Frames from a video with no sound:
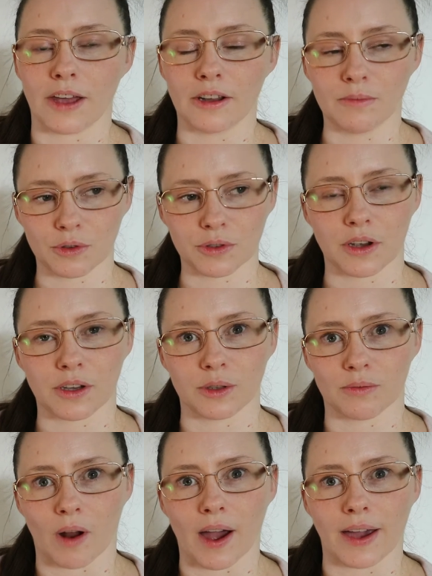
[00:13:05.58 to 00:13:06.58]
and I'm also going to
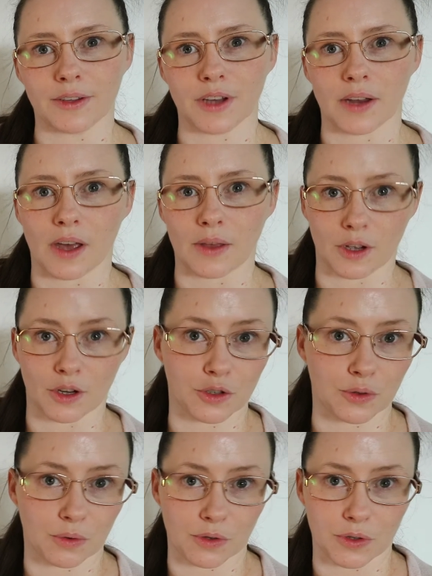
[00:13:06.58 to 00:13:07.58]
write another
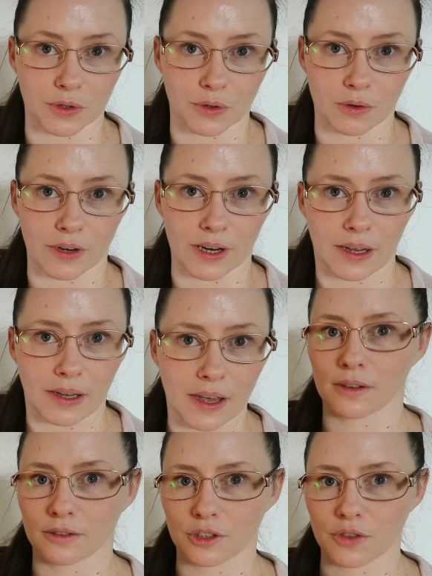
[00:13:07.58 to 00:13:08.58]
shorter story
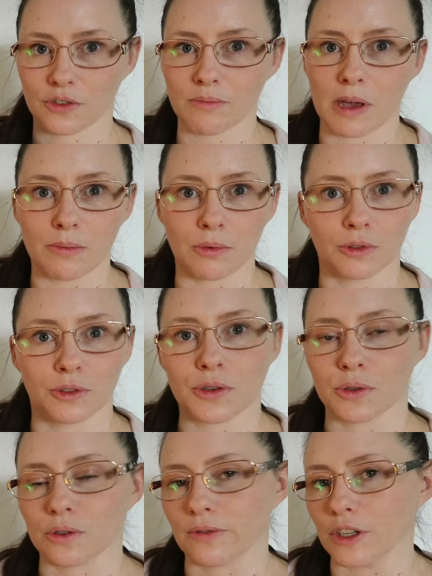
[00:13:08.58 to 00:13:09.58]
just for people to
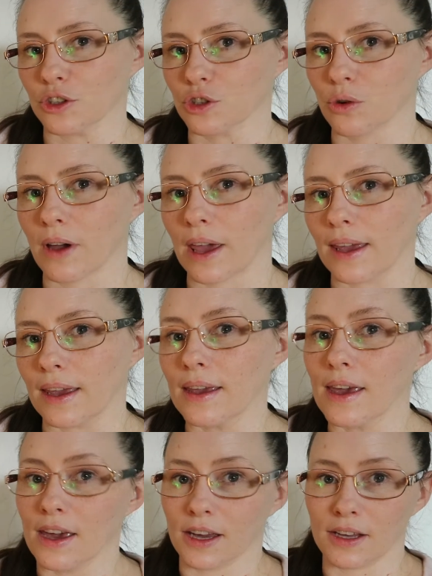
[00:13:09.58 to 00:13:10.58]
sort of enjoy
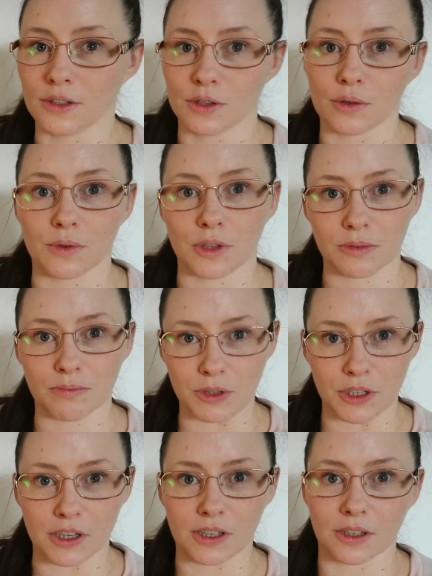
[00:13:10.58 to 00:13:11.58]
until this
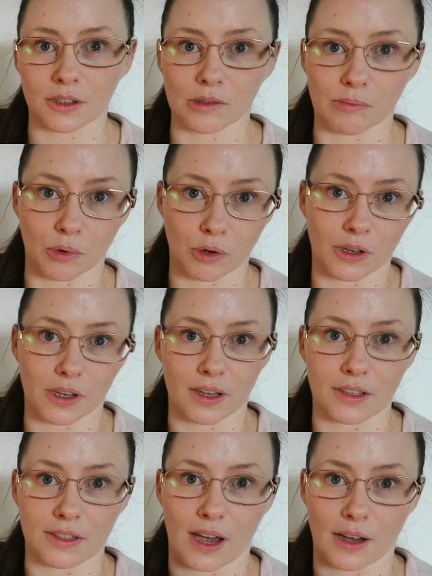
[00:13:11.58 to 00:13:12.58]
particular book
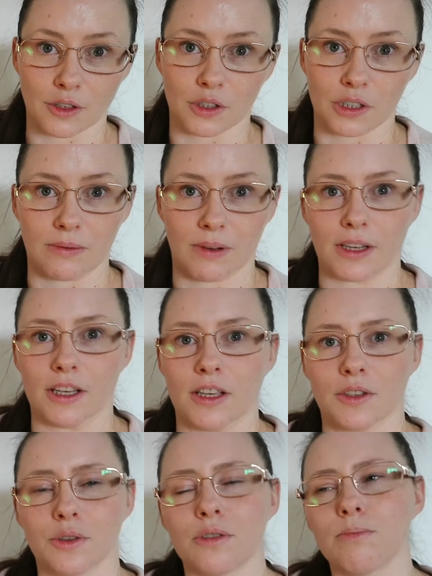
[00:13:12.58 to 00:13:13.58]
is actually ready.
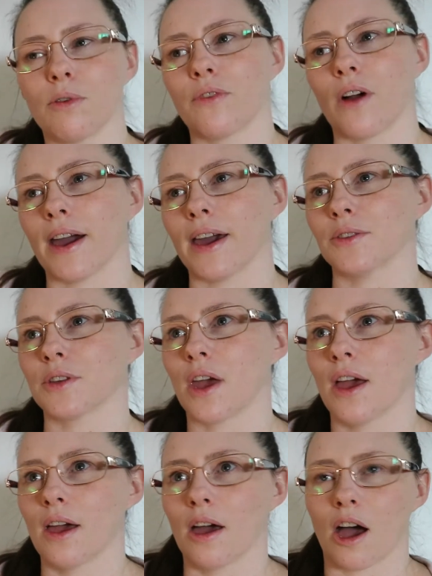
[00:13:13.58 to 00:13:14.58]
It sort of provides
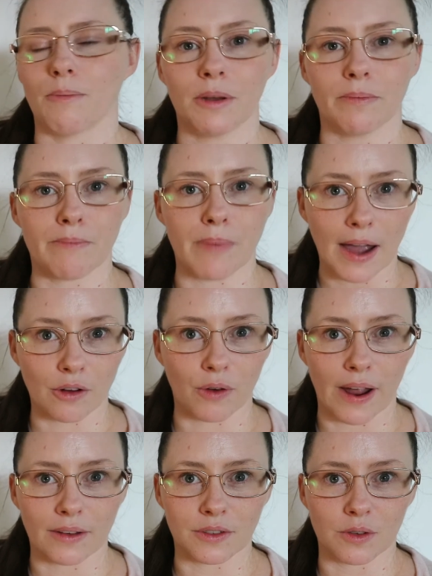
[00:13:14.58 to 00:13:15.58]
a bit of
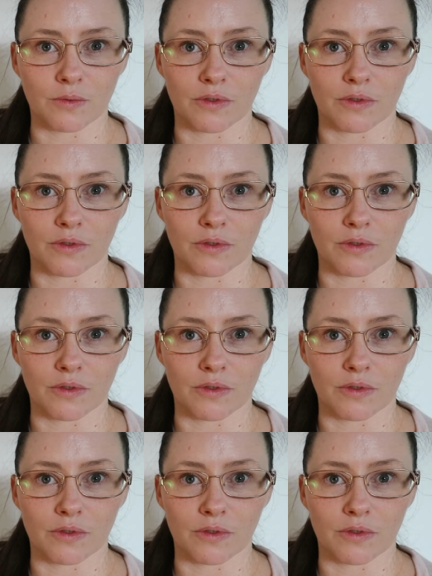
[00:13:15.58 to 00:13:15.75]
background